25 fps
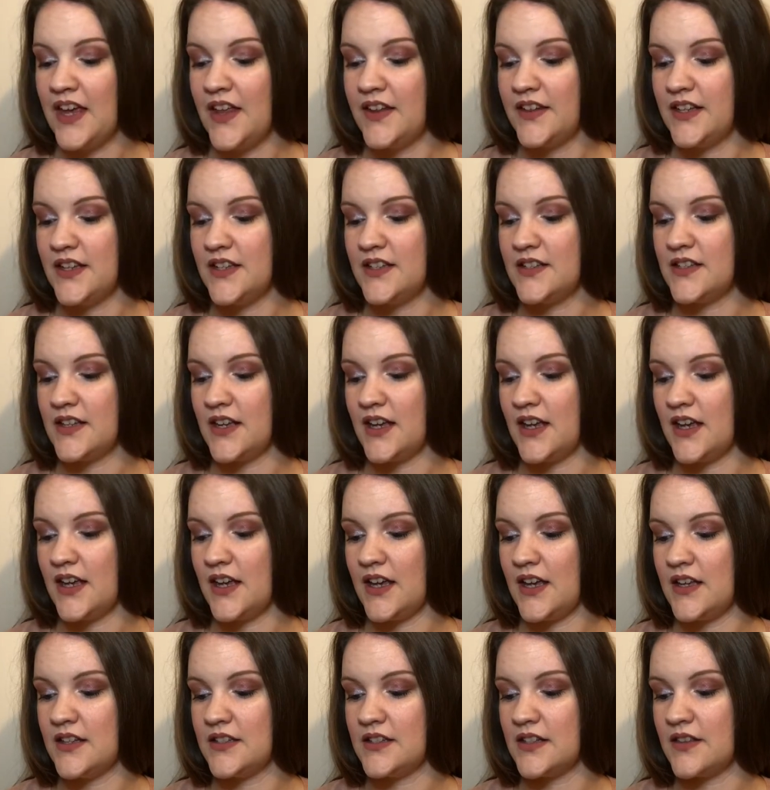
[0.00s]
This
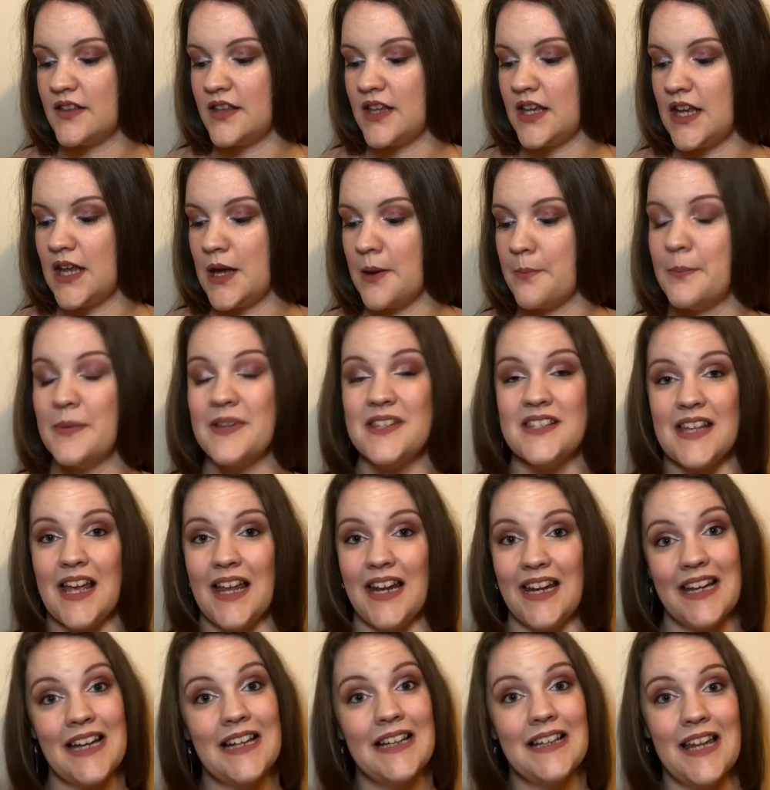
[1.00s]
is the
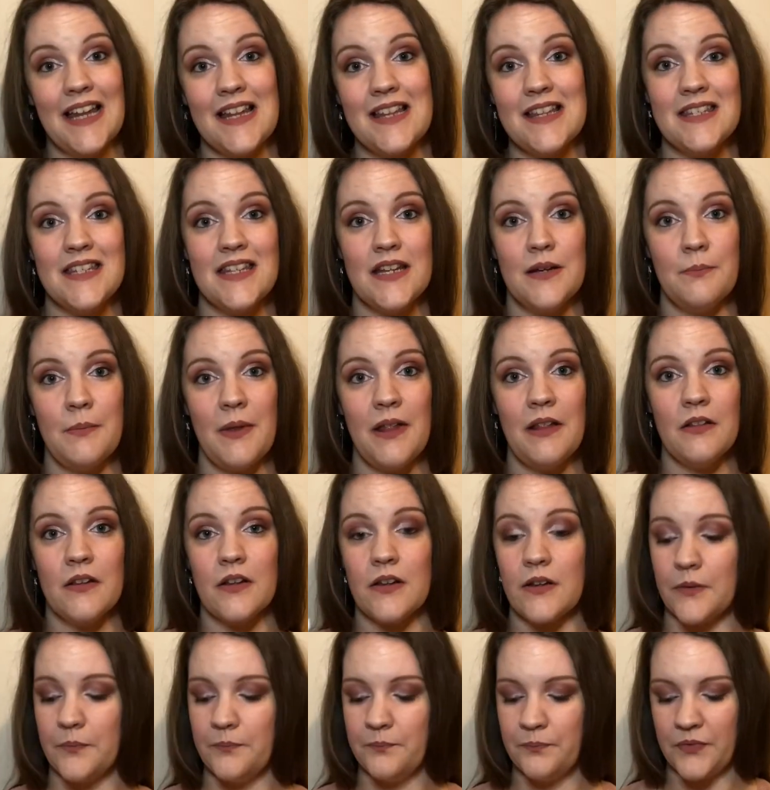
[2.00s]
Micellar Cleansing Milk.